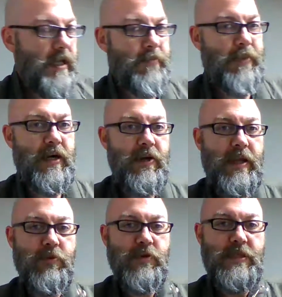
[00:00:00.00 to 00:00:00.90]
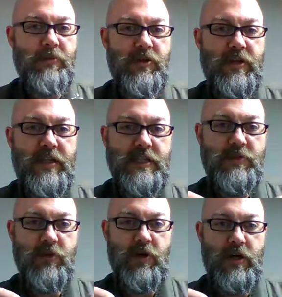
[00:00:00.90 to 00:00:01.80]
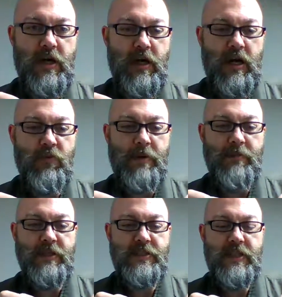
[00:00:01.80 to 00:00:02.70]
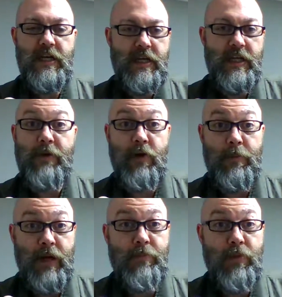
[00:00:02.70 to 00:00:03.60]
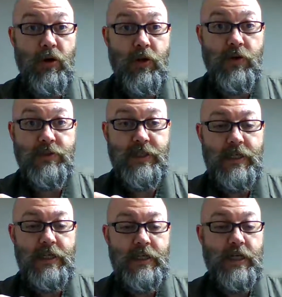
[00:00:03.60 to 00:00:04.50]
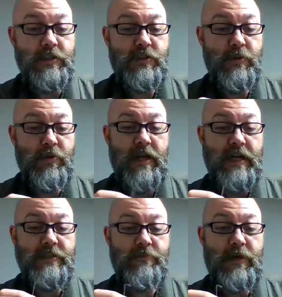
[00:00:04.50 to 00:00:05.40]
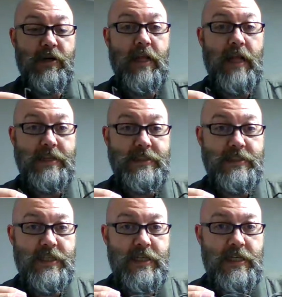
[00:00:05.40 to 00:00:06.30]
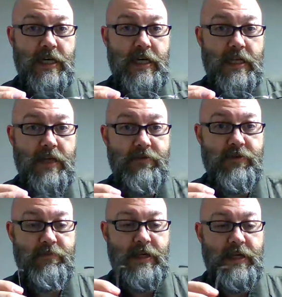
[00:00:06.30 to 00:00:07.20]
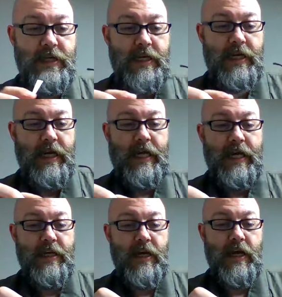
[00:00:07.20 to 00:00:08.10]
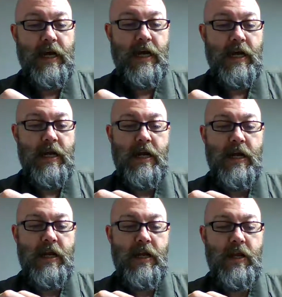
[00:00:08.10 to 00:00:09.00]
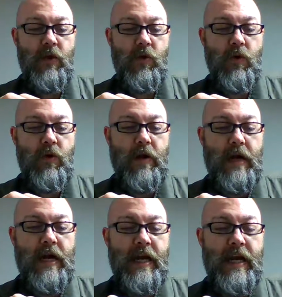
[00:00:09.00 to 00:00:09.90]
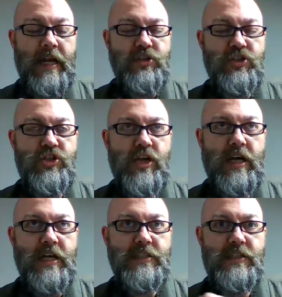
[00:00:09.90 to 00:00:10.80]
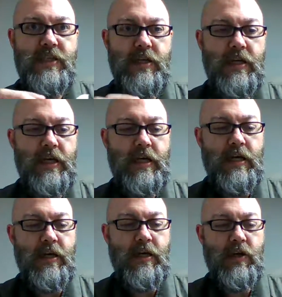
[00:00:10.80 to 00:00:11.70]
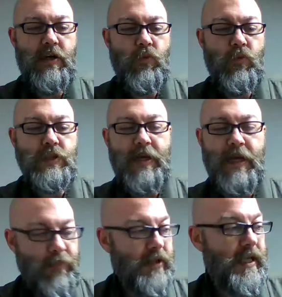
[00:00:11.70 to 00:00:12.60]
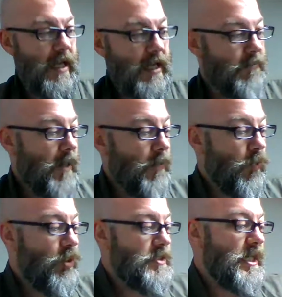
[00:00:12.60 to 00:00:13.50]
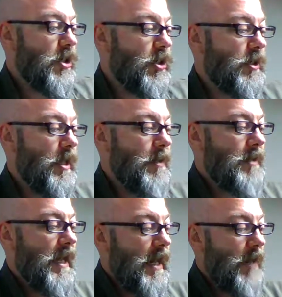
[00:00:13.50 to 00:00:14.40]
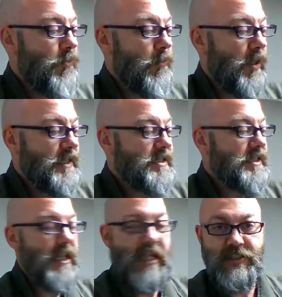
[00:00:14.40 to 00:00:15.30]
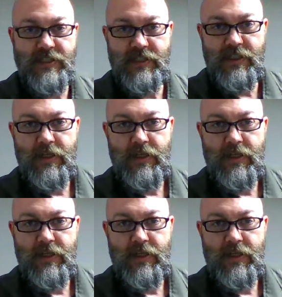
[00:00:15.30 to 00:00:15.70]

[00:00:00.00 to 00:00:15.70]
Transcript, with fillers: uh, pair that were similar to this were uh, a rimless. They were a pair of polos, uh, super nice pair of glasses. Uh, loved them, and I had just was coming up on the end of my warranty on them, and I replaced the lenses,